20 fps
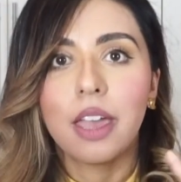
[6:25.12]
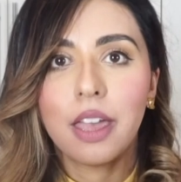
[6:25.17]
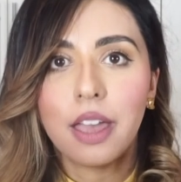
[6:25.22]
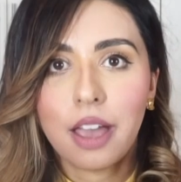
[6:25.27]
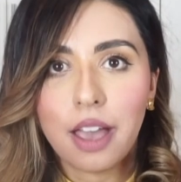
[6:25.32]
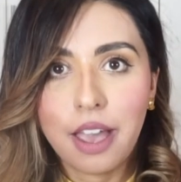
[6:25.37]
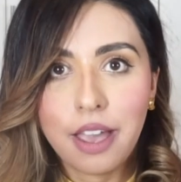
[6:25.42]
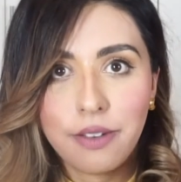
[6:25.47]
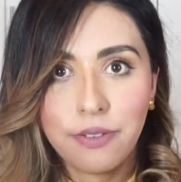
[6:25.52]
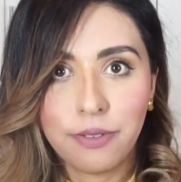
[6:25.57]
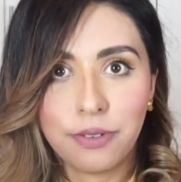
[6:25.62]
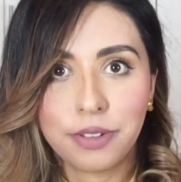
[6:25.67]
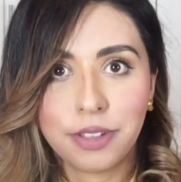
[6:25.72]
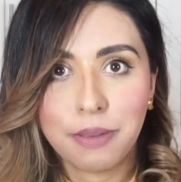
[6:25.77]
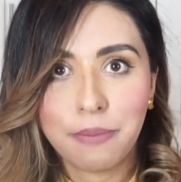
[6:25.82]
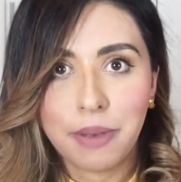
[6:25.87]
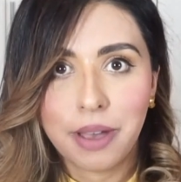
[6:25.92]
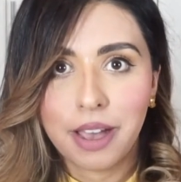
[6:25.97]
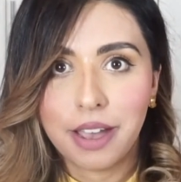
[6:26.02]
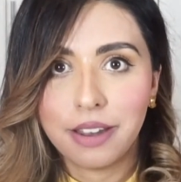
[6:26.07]
I have
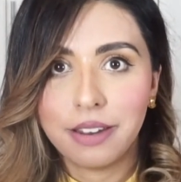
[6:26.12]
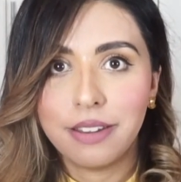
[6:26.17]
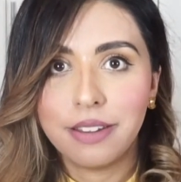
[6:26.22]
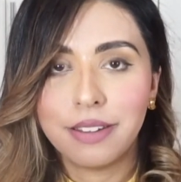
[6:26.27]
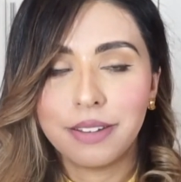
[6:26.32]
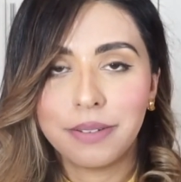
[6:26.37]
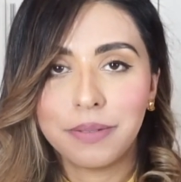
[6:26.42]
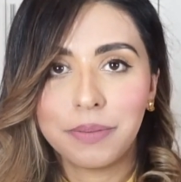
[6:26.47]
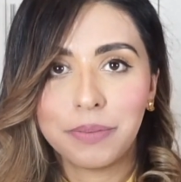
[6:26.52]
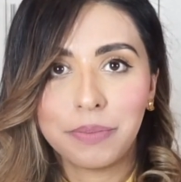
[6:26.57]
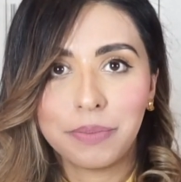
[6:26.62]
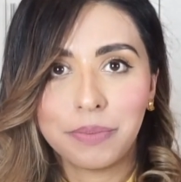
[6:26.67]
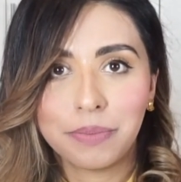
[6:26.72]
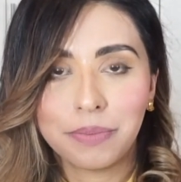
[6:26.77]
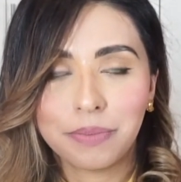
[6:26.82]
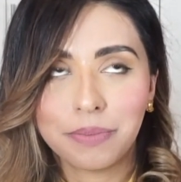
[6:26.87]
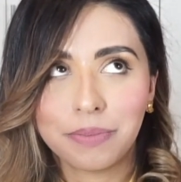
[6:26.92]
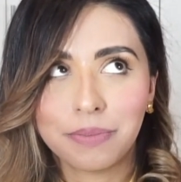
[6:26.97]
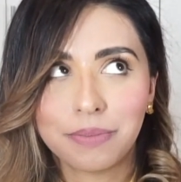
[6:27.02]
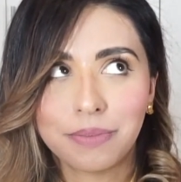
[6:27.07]
really bad,
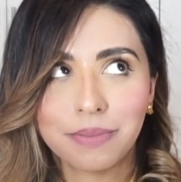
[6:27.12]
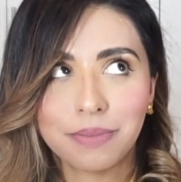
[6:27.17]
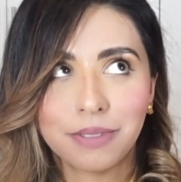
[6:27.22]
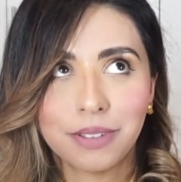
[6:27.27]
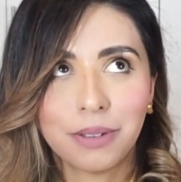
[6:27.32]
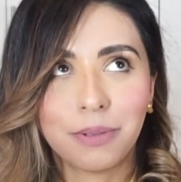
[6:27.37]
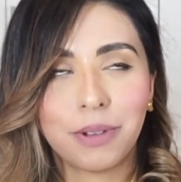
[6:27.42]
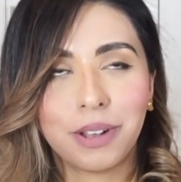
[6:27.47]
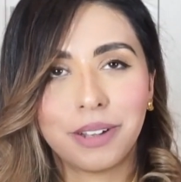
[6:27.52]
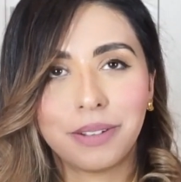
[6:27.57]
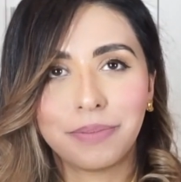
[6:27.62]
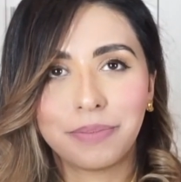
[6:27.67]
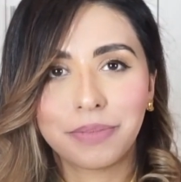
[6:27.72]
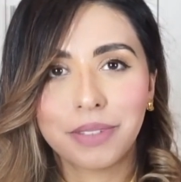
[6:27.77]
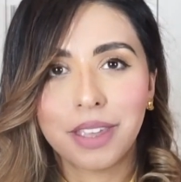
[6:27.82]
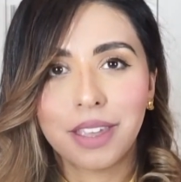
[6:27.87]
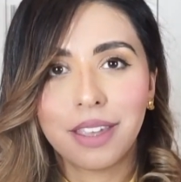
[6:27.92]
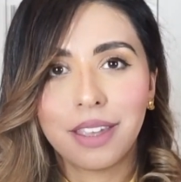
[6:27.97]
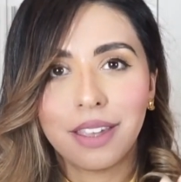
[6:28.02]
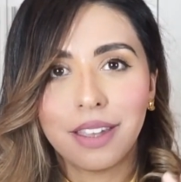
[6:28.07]
well,
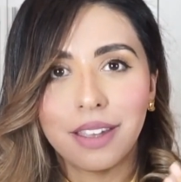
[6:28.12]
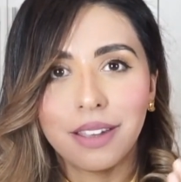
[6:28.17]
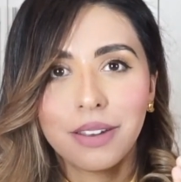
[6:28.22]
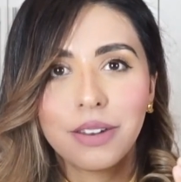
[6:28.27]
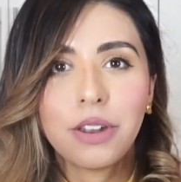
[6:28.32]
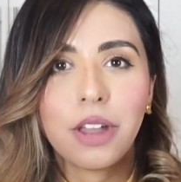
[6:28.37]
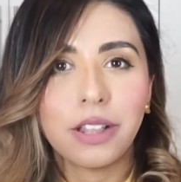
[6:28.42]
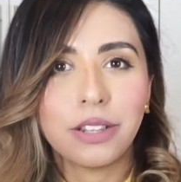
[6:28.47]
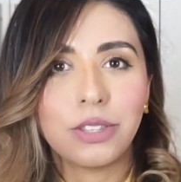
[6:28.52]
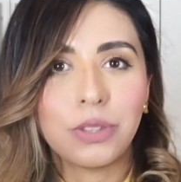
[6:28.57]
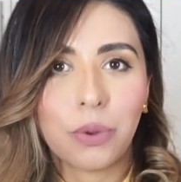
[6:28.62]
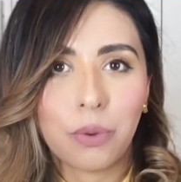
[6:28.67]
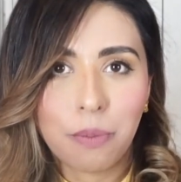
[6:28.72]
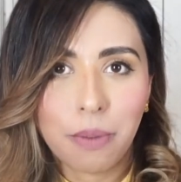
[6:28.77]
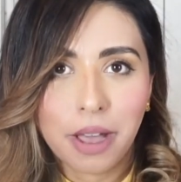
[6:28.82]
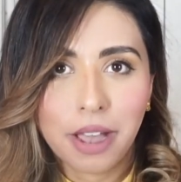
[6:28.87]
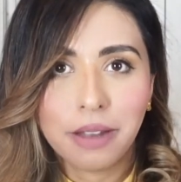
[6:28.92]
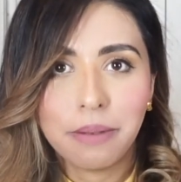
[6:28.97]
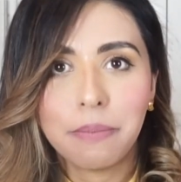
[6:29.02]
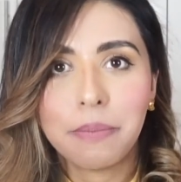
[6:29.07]
not so
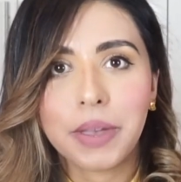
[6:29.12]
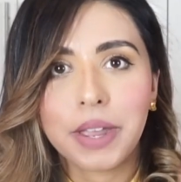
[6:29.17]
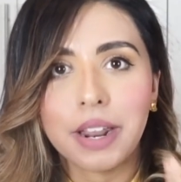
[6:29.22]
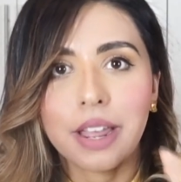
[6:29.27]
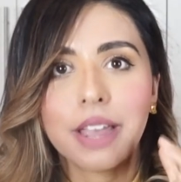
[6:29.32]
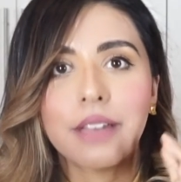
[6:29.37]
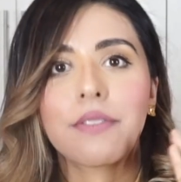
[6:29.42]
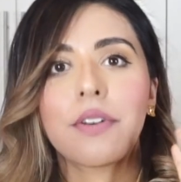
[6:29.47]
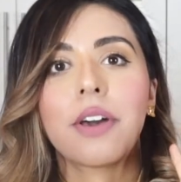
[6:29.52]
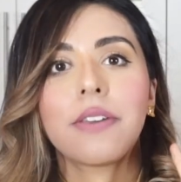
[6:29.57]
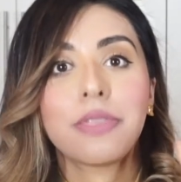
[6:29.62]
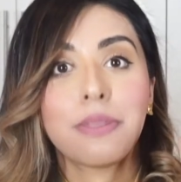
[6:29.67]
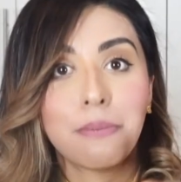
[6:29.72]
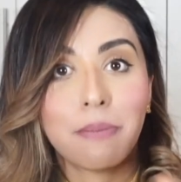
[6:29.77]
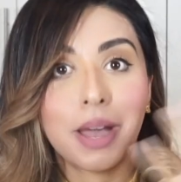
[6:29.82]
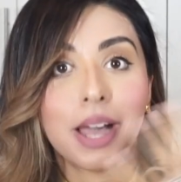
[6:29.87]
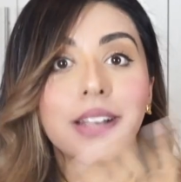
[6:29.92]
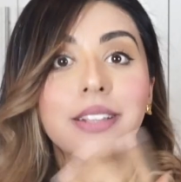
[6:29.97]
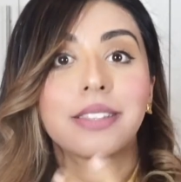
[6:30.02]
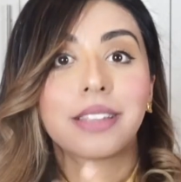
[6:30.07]
bad, but I've got the
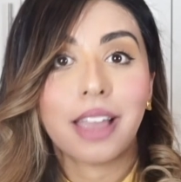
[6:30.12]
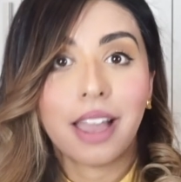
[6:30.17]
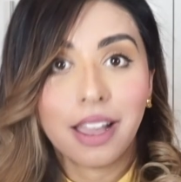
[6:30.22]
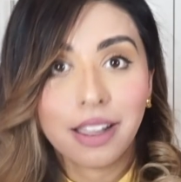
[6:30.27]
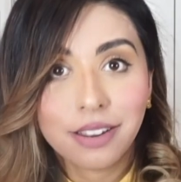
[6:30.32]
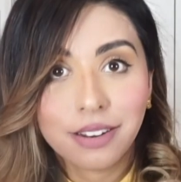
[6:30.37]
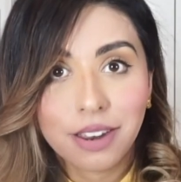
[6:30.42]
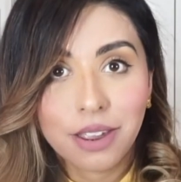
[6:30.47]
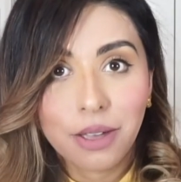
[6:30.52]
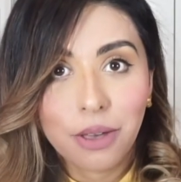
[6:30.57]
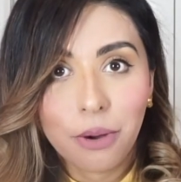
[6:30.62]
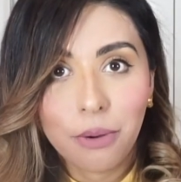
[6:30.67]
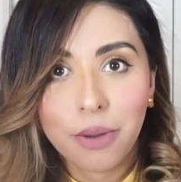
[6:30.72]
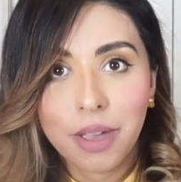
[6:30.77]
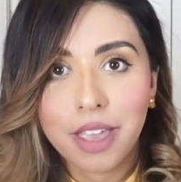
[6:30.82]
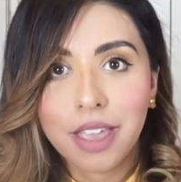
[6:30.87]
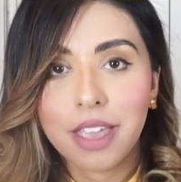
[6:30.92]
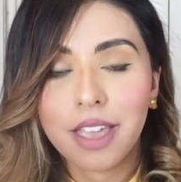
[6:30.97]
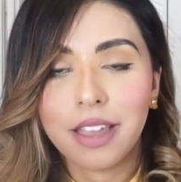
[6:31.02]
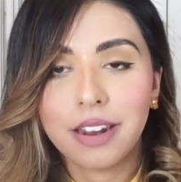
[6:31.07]
mask acne
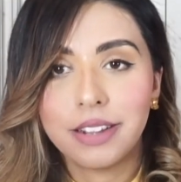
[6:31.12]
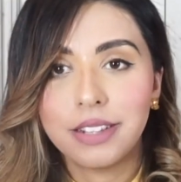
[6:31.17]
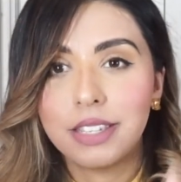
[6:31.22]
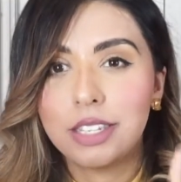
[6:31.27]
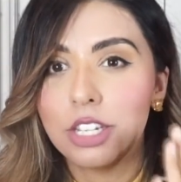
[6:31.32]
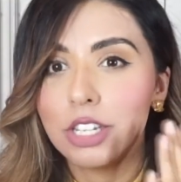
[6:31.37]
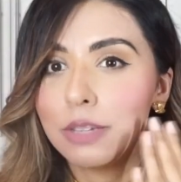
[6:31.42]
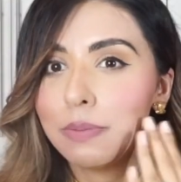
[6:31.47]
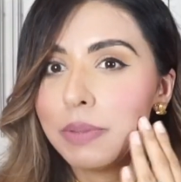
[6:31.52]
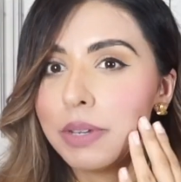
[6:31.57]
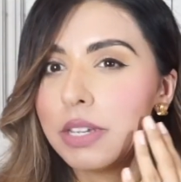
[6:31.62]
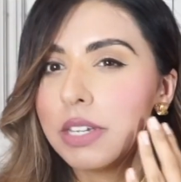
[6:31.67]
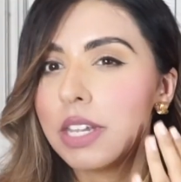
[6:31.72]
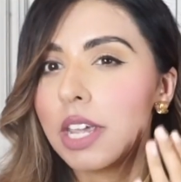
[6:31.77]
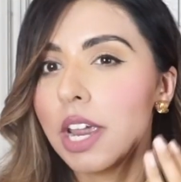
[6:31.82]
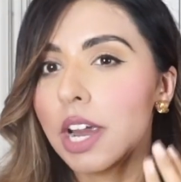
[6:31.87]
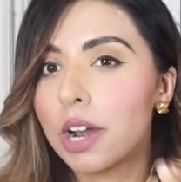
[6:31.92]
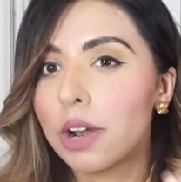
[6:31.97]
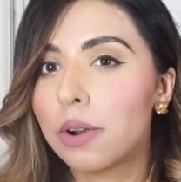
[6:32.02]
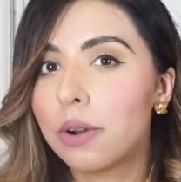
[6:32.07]
going, and it's just been
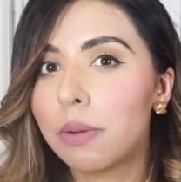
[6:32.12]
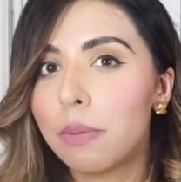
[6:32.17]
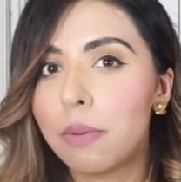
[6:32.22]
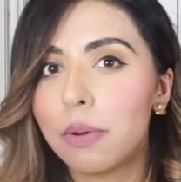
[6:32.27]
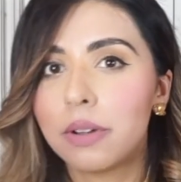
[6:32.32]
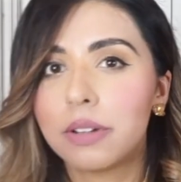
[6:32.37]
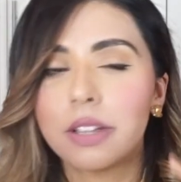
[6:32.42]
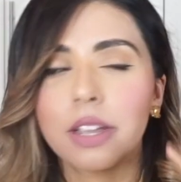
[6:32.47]
terrible.